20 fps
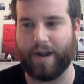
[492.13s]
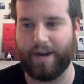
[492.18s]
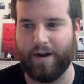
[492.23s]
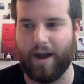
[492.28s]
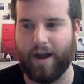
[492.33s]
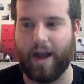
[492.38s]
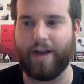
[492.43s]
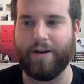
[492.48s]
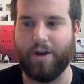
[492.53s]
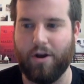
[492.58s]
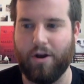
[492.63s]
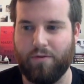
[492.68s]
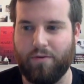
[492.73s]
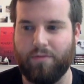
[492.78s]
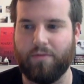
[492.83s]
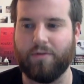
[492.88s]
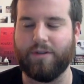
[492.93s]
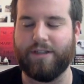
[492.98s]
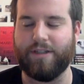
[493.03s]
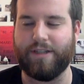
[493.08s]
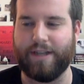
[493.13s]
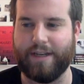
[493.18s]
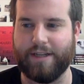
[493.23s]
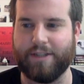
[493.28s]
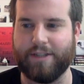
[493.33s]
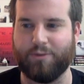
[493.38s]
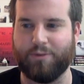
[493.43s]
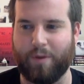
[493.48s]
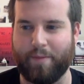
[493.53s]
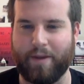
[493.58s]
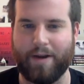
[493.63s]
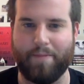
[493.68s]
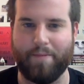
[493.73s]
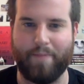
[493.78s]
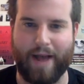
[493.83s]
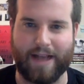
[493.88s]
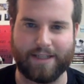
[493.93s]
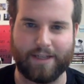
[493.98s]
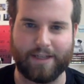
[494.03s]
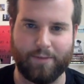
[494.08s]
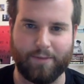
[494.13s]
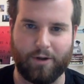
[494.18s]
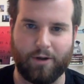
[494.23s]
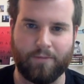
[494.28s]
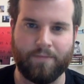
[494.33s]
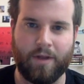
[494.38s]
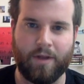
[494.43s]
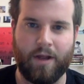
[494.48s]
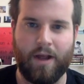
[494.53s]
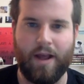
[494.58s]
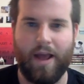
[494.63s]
I know tennis, swimming, and basketball.